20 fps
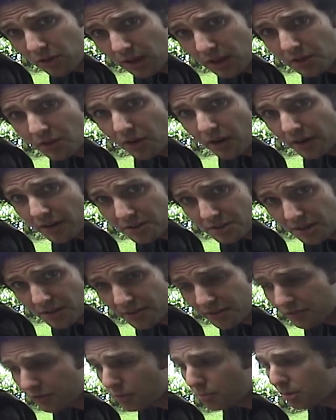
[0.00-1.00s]
electronics,
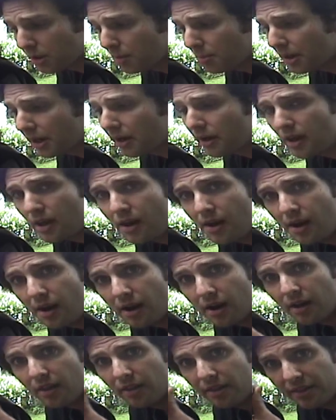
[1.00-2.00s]
nothing for plumbing.
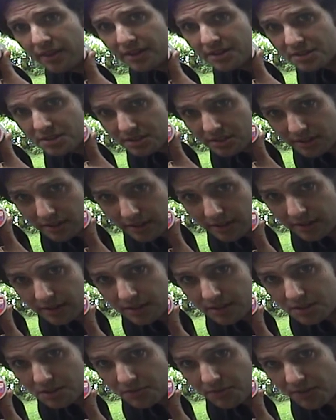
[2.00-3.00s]
This
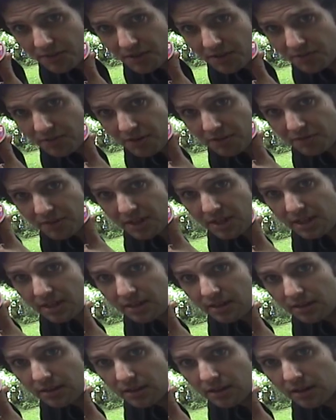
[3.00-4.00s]
is 50-50,
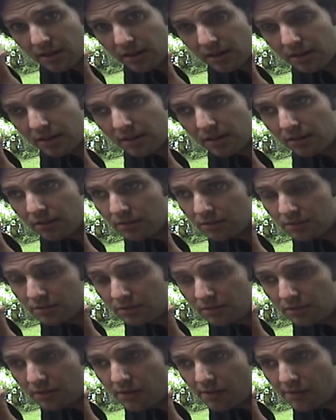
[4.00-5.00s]

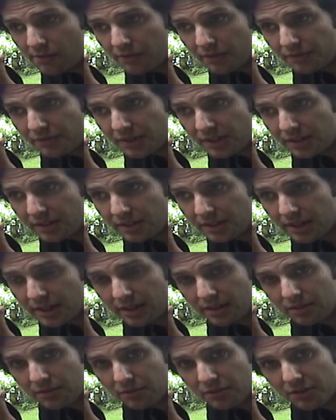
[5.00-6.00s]
50
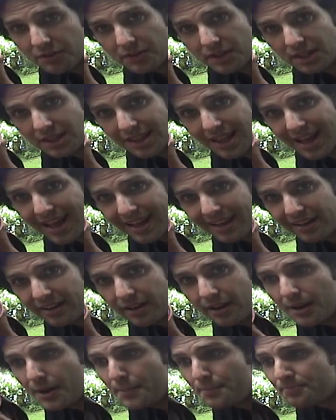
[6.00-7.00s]
tin, 50 lead.
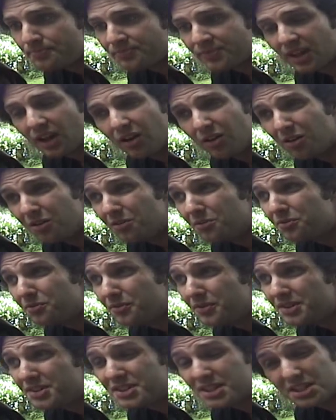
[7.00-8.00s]

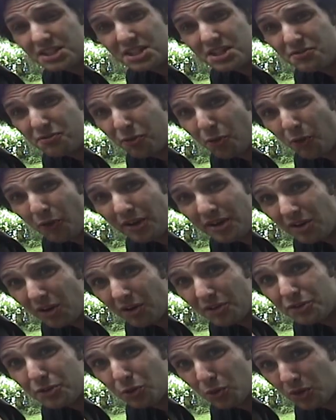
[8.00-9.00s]
60-40
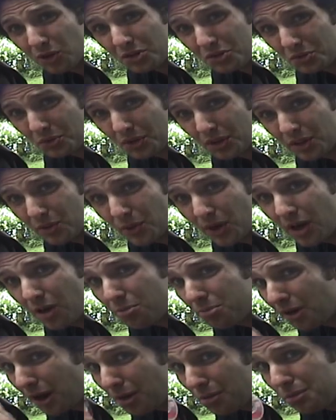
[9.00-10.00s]
also works really
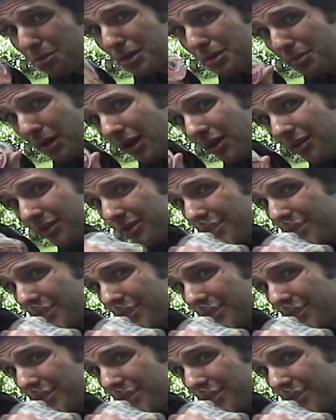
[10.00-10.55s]
well, probably better